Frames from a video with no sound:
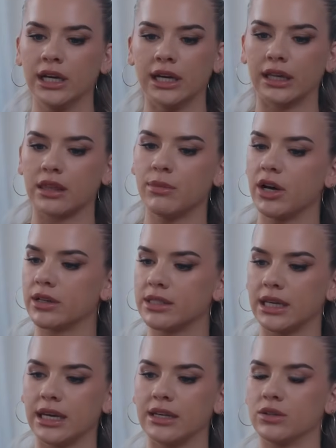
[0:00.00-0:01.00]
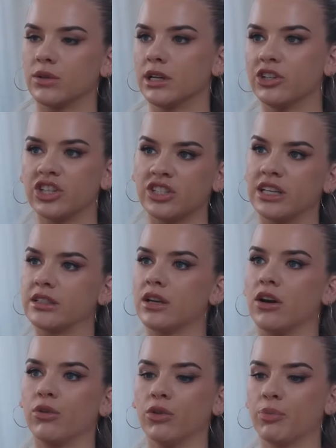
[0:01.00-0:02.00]
like the marketing is or the logistics
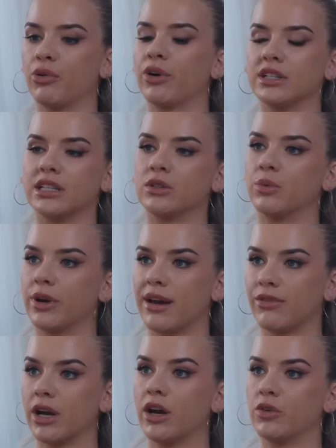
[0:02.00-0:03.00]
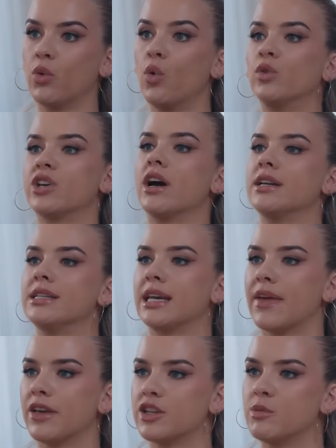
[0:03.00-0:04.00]
are or the product is or whatever are all tied
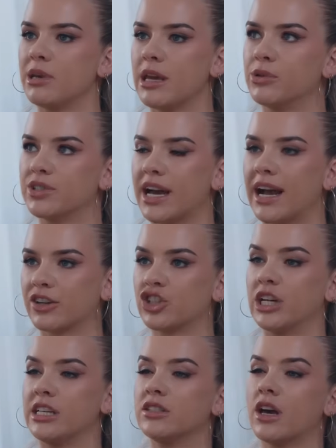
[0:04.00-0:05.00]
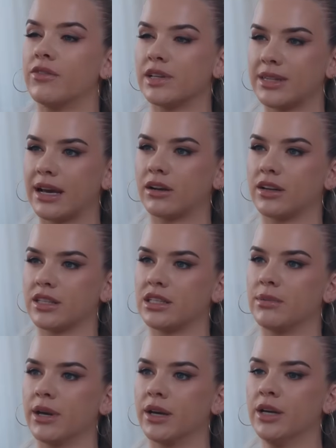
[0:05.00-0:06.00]
together to be able to actually service that
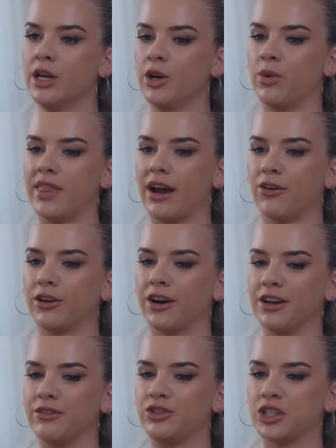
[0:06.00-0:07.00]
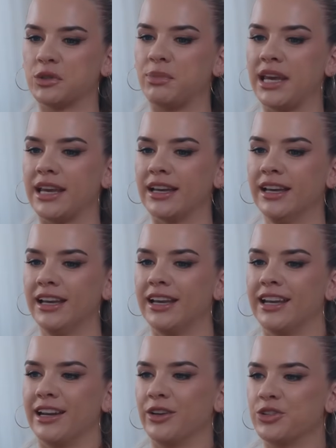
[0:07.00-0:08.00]
customer without kind of just being a
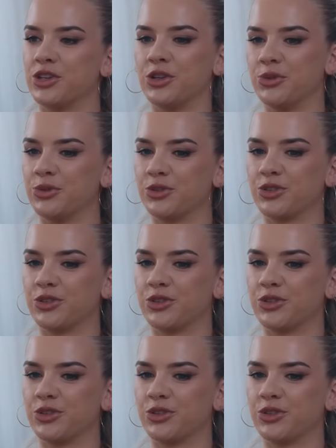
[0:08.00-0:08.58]
little too